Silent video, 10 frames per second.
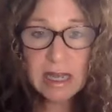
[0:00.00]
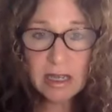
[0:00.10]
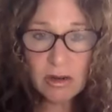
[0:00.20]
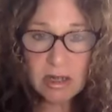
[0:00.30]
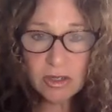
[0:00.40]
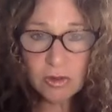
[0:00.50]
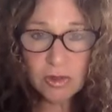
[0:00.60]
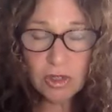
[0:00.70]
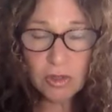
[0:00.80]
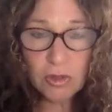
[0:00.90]
I can also
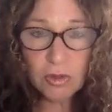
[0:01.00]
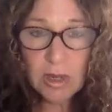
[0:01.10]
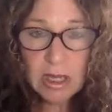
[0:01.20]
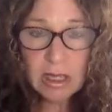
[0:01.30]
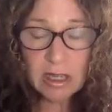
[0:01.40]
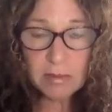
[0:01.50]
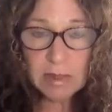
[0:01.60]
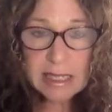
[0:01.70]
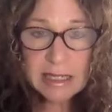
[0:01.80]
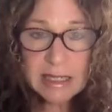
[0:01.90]
do a
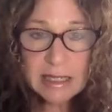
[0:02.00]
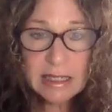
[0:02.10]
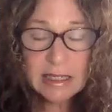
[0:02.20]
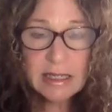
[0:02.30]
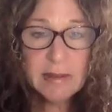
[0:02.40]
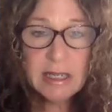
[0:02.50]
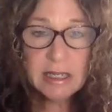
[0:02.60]
blessing,